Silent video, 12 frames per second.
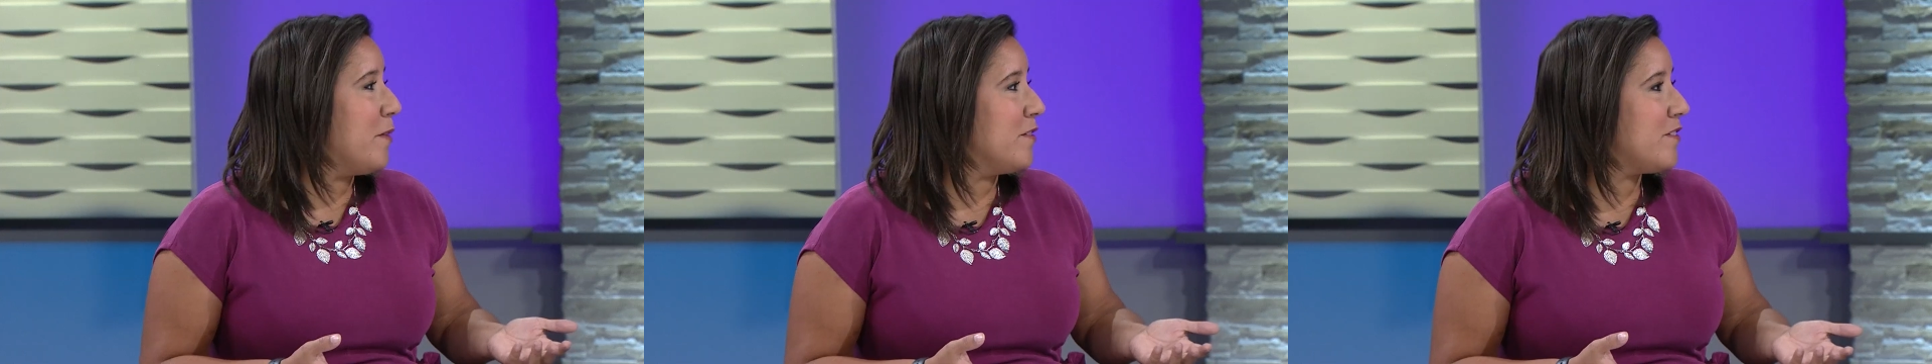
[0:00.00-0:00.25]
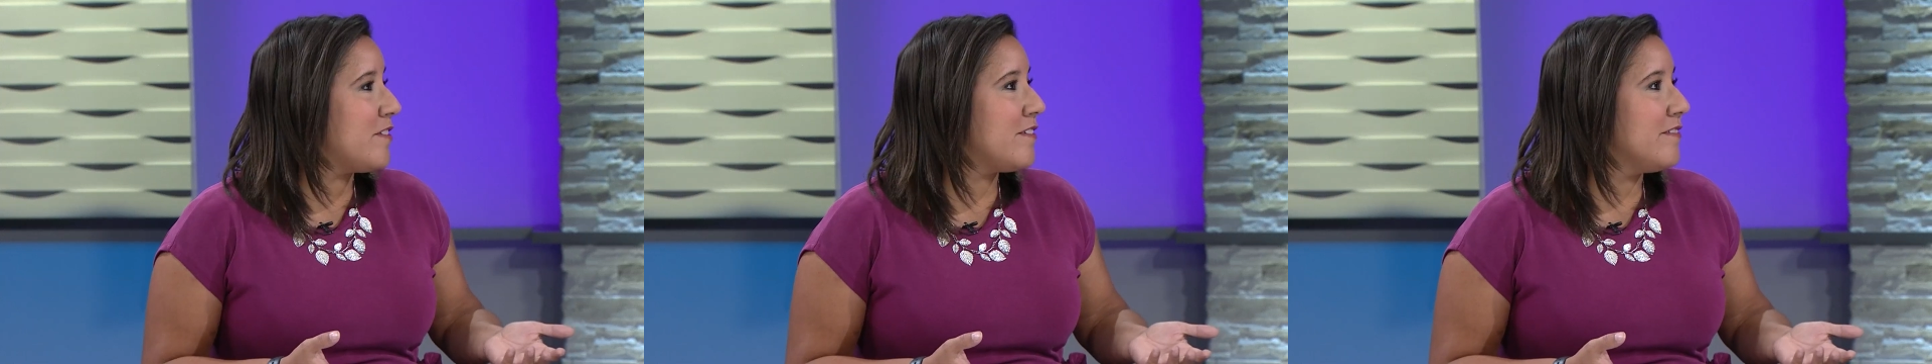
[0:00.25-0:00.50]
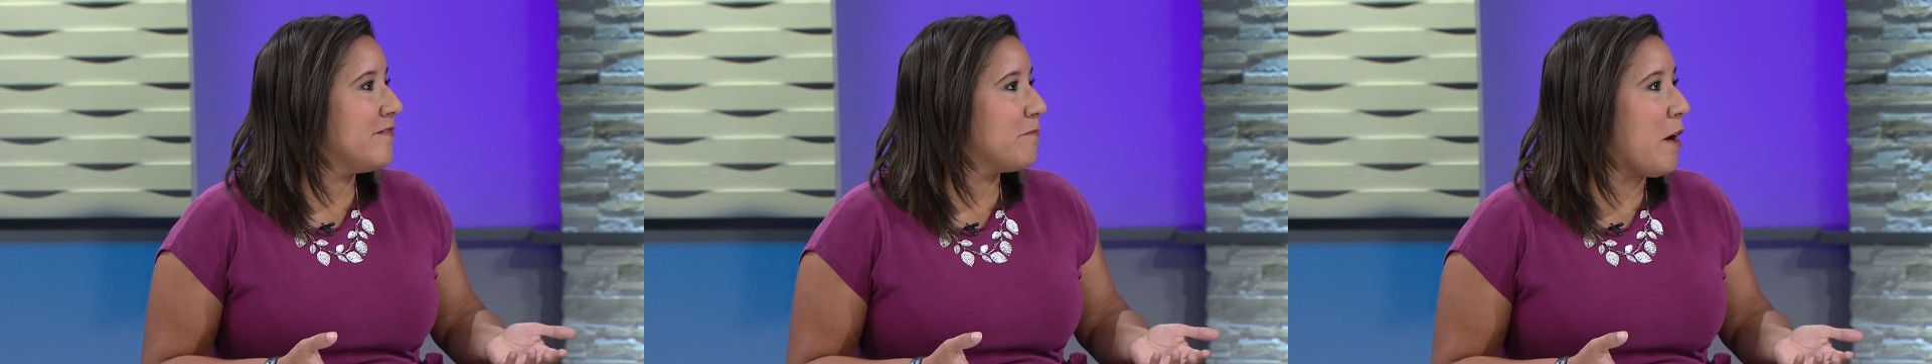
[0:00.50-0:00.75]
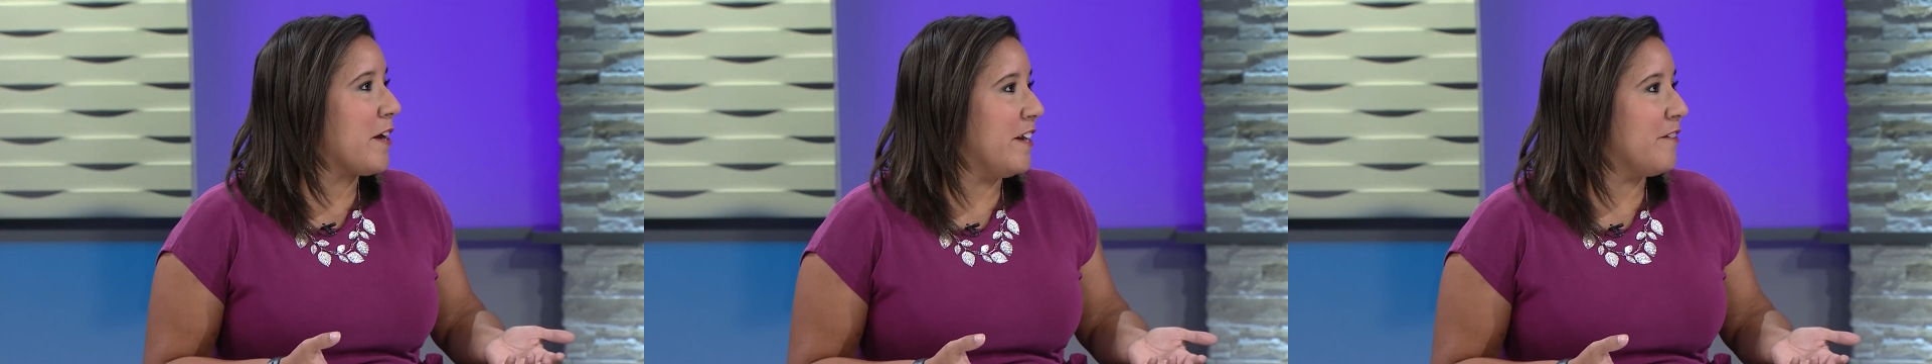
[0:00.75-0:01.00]
months
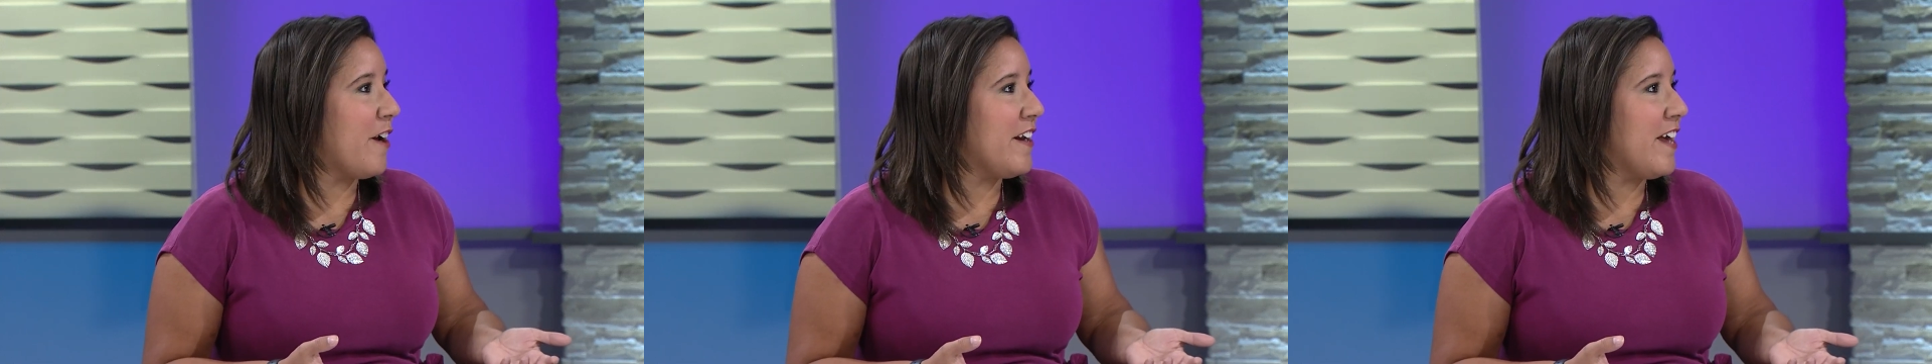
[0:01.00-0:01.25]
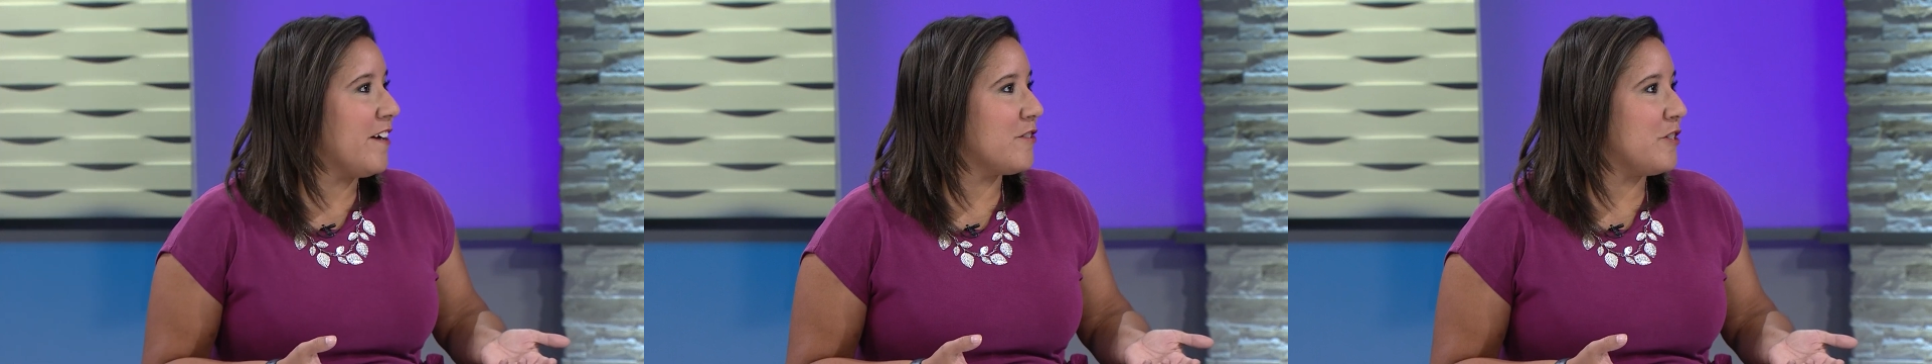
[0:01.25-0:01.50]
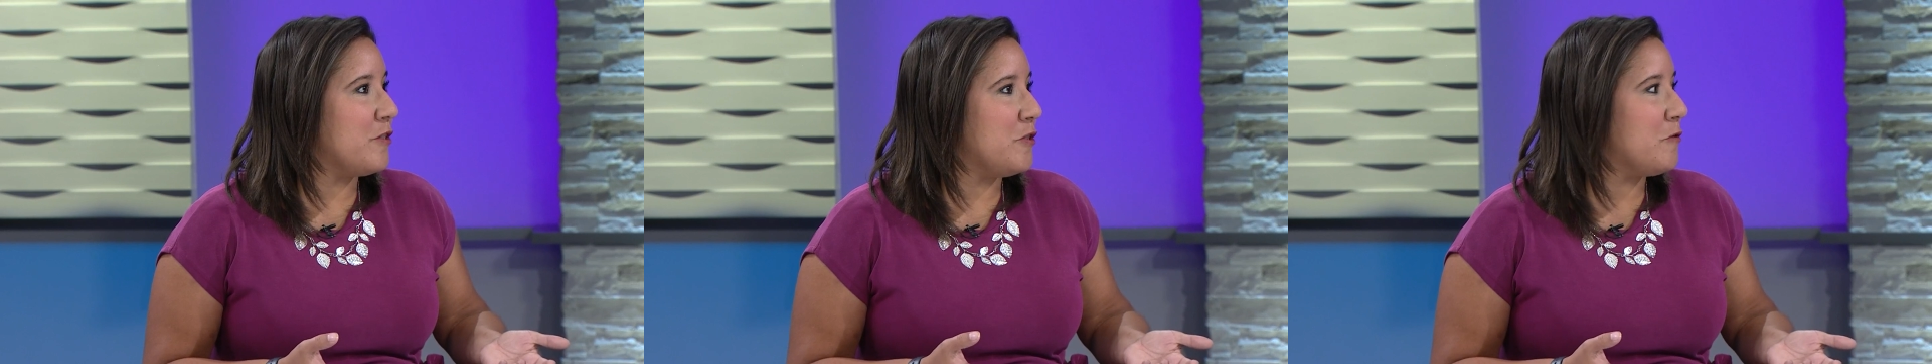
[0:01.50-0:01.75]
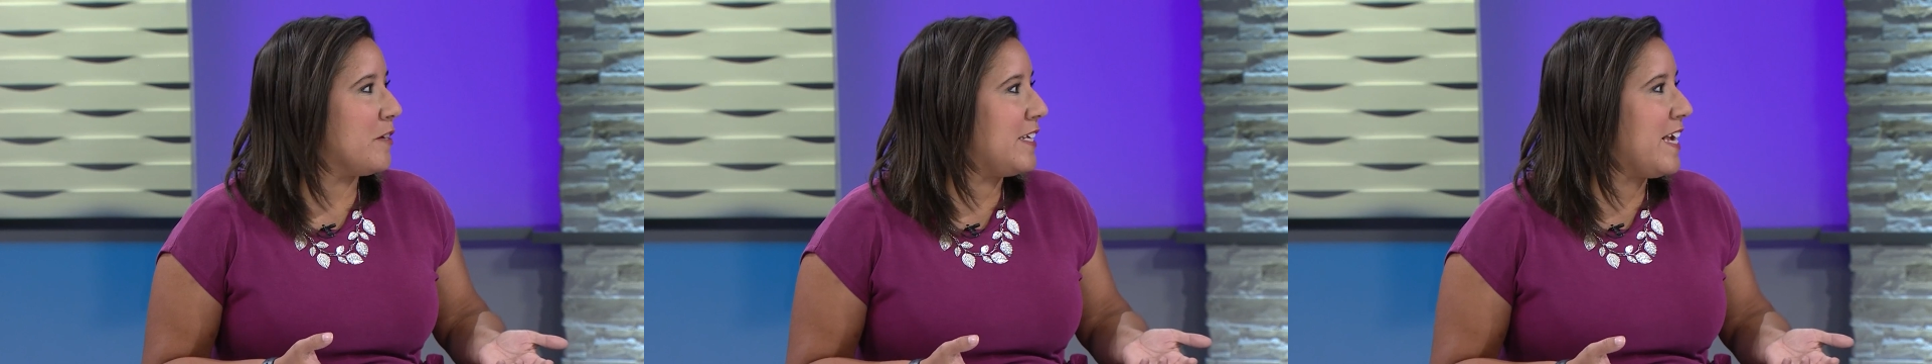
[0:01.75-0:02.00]
pregnant right now. She's
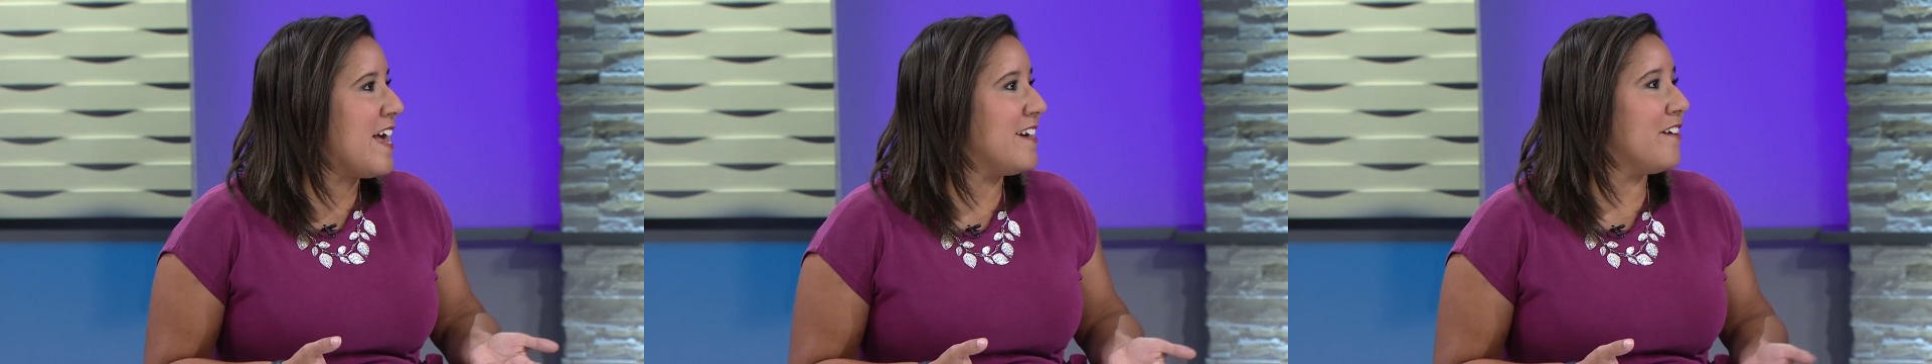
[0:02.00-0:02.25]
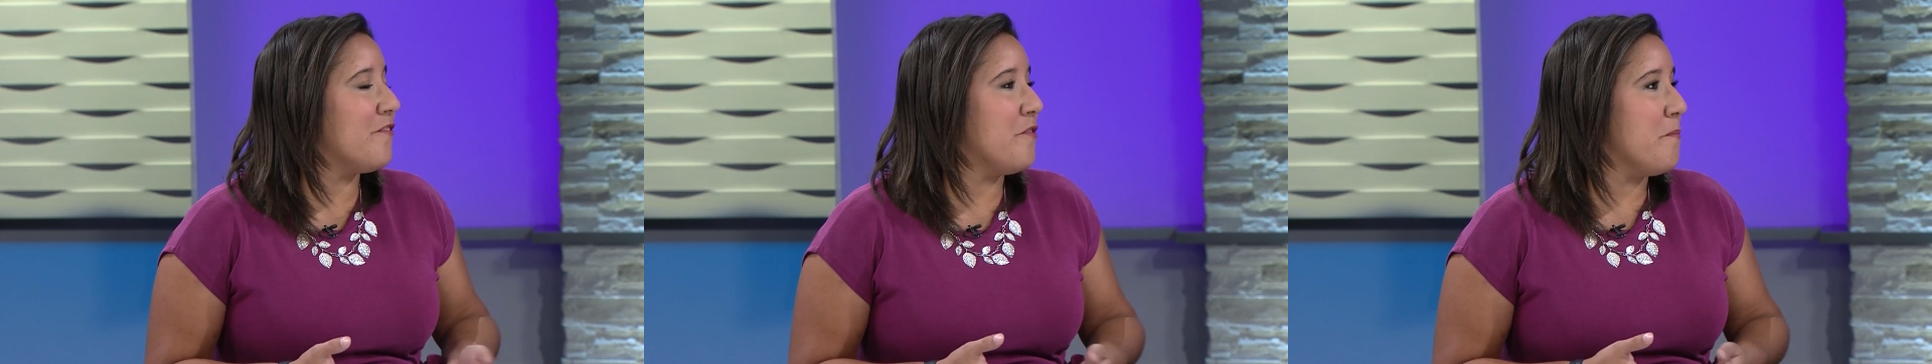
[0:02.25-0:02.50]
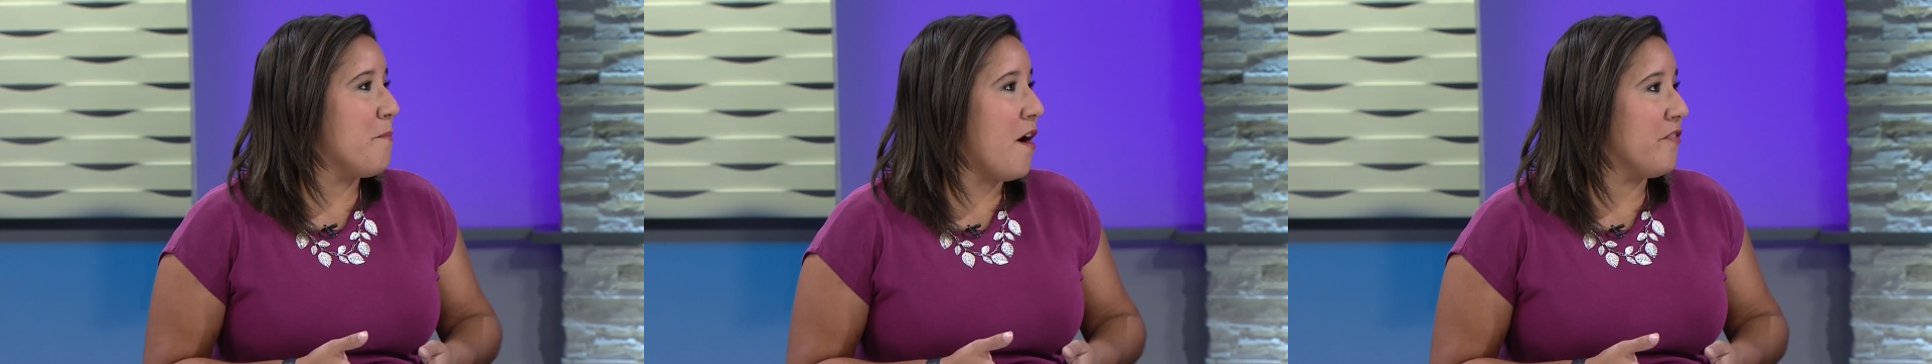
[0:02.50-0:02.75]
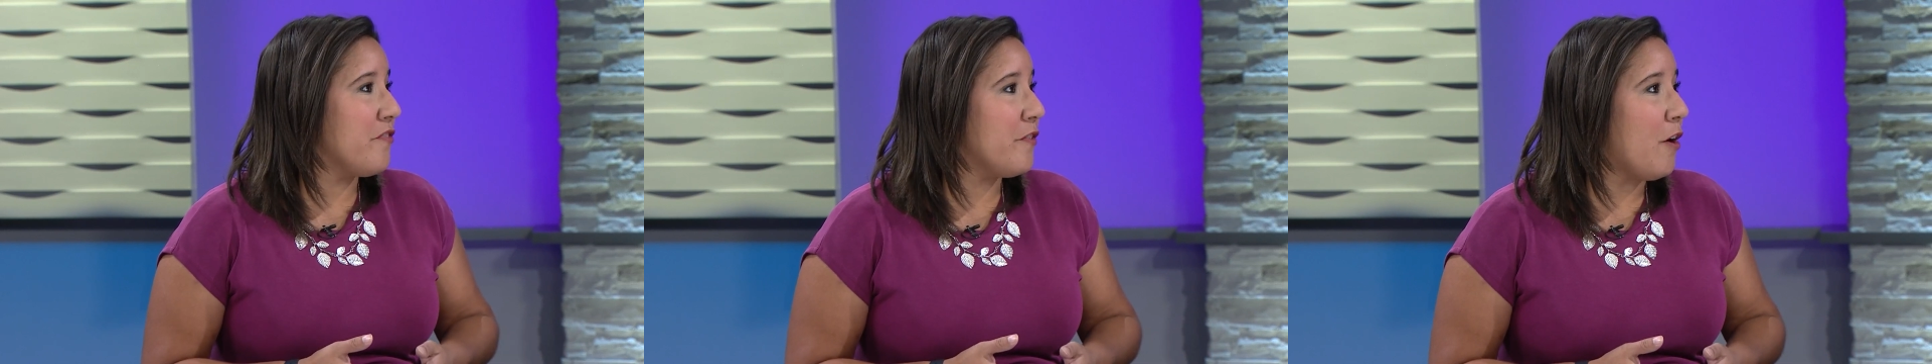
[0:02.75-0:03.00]
due at the end of the
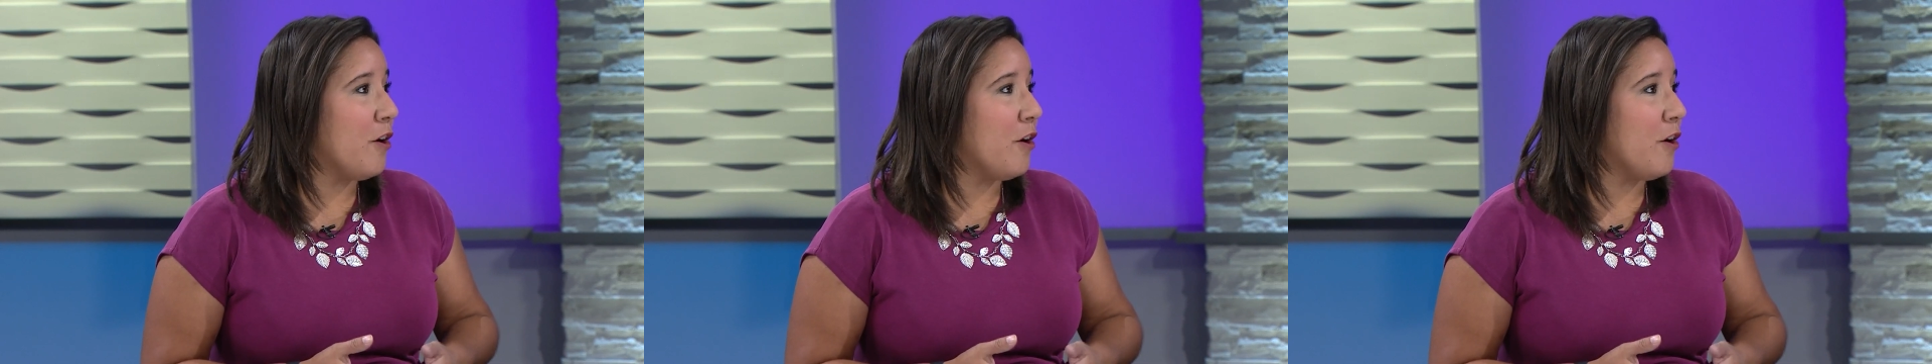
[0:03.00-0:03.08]
month.